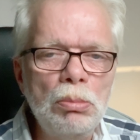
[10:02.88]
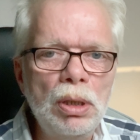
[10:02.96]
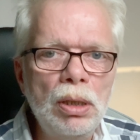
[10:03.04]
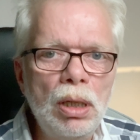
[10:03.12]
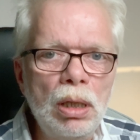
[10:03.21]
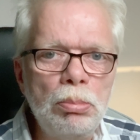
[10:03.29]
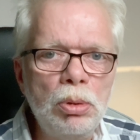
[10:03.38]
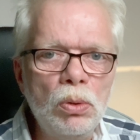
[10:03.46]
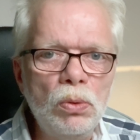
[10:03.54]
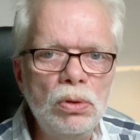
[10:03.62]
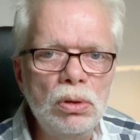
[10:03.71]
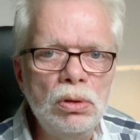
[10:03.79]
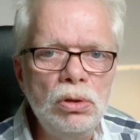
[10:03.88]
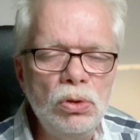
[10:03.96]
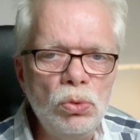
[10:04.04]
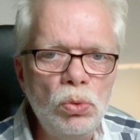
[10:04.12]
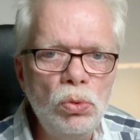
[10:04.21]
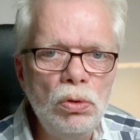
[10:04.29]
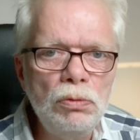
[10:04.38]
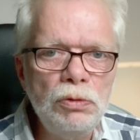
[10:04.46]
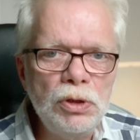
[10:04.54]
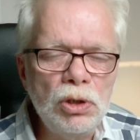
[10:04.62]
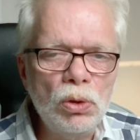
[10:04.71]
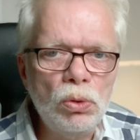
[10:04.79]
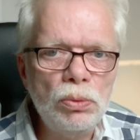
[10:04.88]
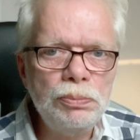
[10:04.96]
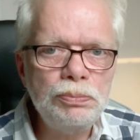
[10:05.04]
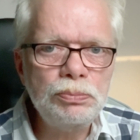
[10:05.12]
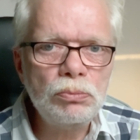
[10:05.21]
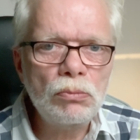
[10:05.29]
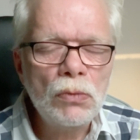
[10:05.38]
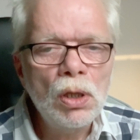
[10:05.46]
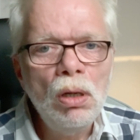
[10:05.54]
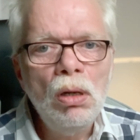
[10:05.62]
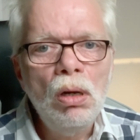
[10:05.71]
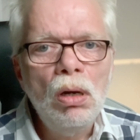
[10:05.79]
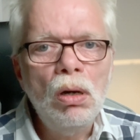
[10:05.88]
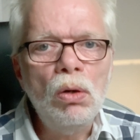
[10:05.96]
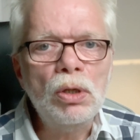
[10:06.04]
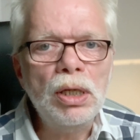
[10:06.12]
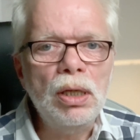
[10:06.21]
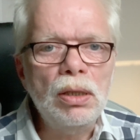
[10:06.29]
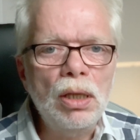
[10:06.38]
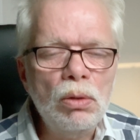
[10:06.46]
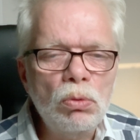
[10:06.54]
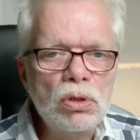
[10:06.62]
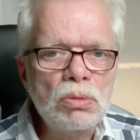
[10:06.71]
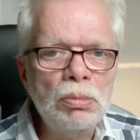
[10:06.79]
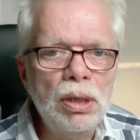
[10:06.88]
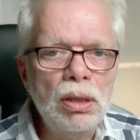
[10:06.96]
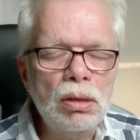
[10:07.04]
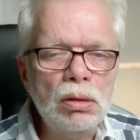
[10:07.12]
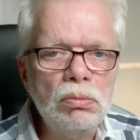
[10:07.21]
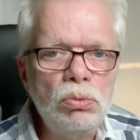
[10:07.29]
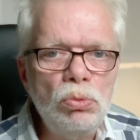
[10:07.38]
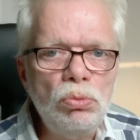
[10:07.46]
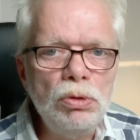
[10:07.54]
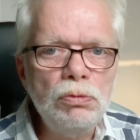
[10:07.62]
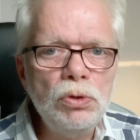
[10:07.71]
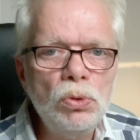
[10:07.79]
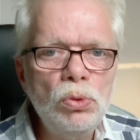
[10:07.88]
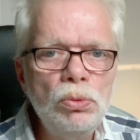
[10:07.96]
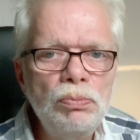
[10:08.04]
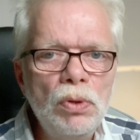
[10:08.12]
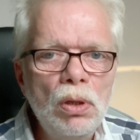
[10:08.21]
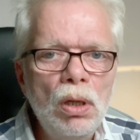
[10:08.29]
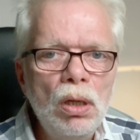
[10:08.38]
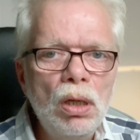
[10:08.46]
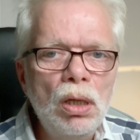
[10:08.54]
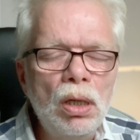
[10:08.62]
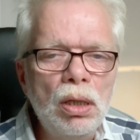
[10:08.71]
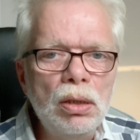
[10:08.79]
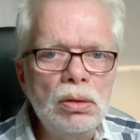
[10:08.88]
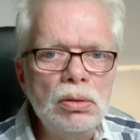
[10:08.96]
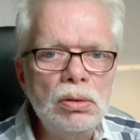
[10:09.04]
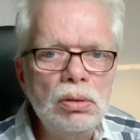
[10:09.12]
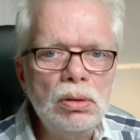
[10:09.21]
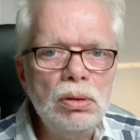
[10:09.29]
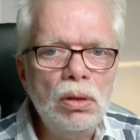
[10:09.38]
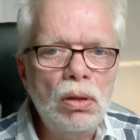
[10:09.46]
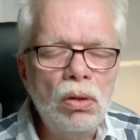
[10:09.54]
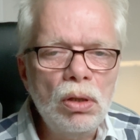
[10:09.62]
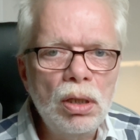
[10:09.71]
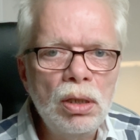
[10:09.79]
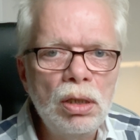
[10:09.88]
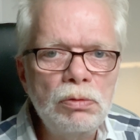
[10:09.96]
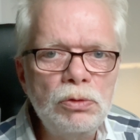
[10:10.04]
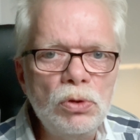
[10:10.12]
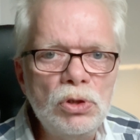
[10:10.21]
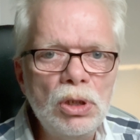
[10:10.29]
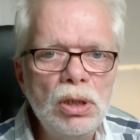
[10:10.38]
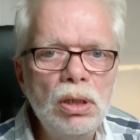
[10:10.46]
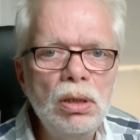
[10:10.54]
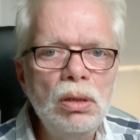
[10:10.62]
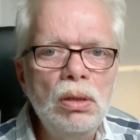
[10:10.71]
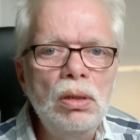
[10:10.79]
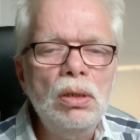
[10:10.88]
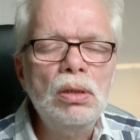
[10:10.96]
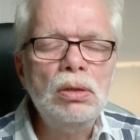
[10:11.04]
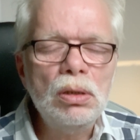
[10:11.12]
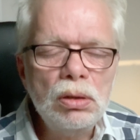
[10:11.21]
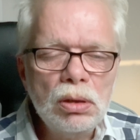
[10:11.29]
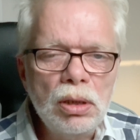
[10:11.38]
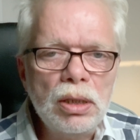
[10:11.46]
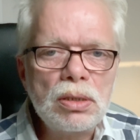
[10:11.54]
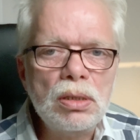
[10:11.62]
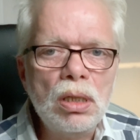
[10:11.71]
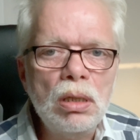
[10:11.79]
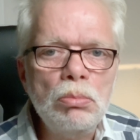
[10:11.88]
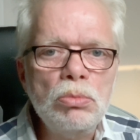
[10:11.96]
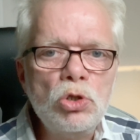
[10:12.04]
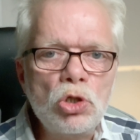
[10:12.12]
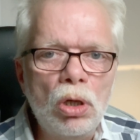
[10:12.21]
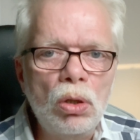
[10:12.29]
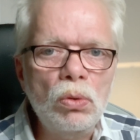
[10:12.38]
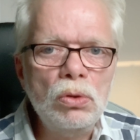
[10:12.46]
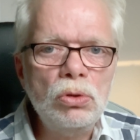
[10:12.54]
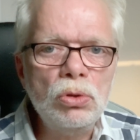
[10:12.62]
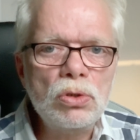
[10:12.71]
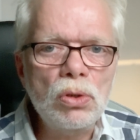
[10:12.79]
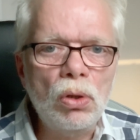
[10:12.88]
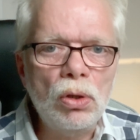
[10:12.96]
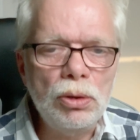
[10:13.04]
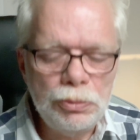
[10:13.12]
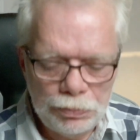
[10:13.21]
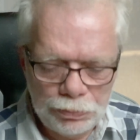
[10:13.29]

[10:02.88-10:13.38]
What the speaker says: I upload a new video. Okay, that was my little review, and all I have to say, Till the next time, ciao, Tux Oche.